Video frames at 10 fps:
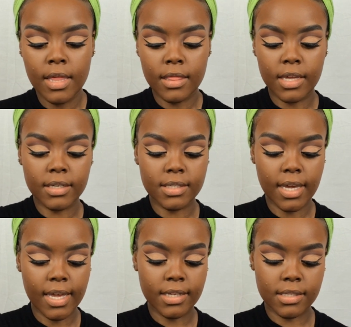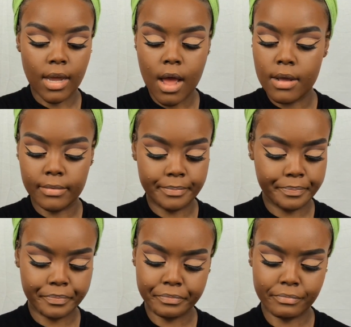This is
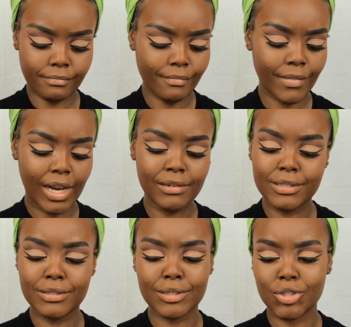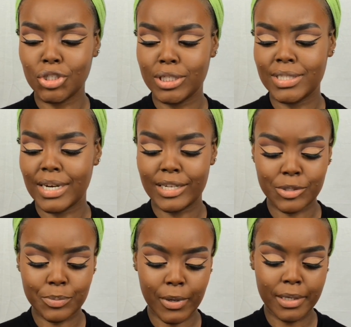just such a good setting
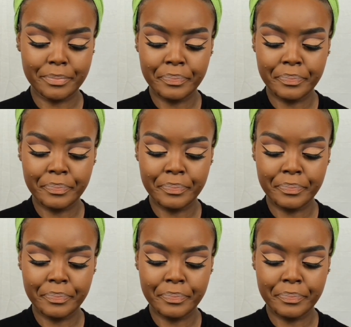spray.